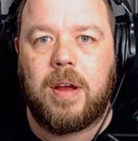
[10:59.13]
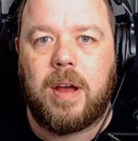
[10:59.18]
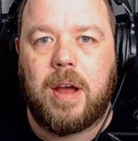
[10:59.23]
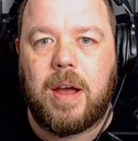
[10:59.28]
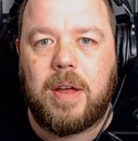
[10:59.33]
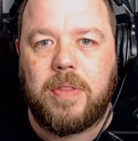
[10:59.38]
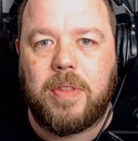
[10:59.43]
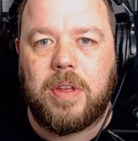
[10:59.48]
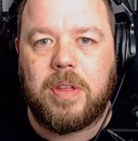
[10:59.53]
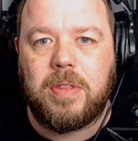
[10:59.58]

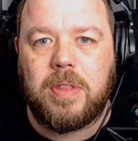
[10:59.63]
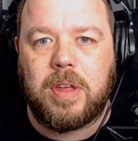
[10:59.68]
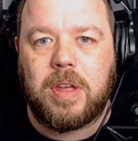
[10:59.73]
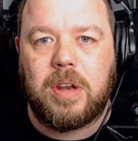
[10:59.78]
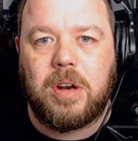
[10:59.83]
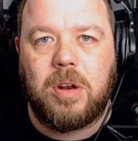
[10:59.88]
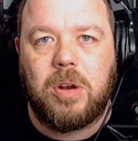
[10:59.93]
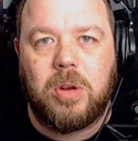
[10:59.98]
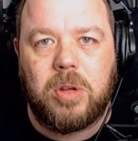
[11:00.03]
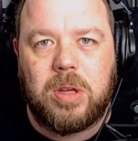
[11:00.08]
And they're going
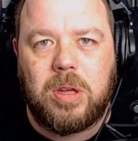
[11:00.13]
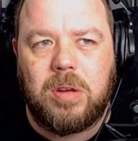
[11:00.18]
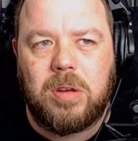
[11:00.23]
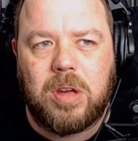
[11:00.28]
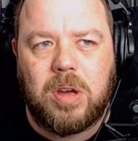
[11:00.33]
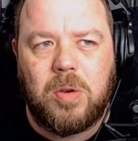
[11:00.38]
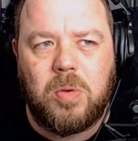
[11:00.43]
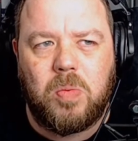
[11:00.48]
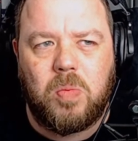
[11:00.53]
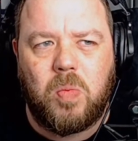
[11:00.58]
to look at you and
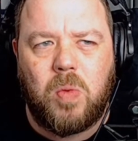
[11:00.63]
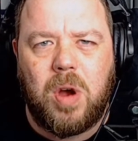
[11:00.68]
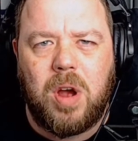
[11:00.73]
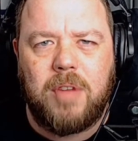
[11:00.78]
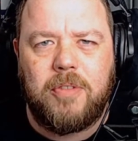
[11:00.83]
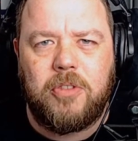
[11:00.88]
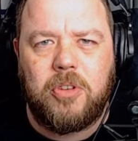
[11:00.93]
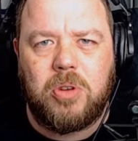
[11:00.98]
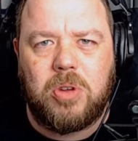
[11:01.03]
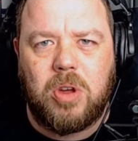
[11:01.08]
go, why
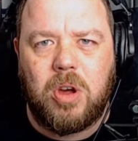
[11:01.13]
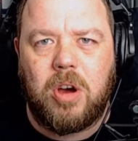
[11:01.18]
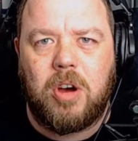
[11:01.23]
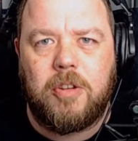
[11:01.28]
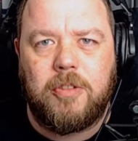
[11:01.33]
have you got